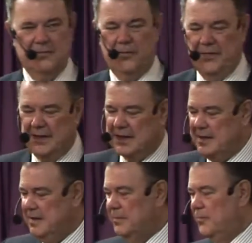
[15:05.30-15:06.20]
When they
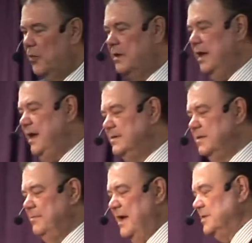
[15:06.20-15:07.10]
take you before kings
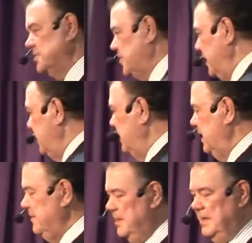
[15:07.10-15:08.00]
and magistrate, they
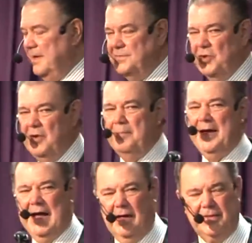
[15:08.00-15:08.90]
give, he gives you a
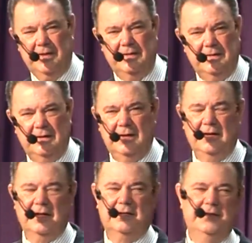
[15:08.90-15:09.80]
mouth,
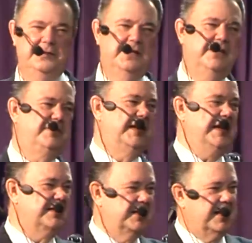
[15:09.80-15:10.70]
a two-leaved
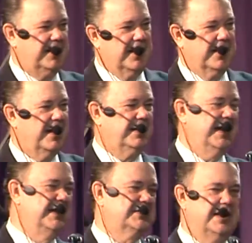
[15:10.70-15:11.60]
gate that that cannot
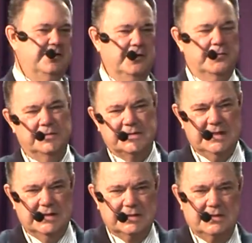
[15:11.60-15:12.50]
gainsay nor
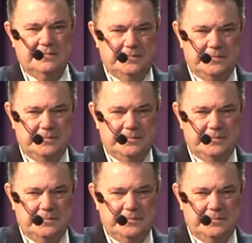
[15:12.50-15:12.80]
resist.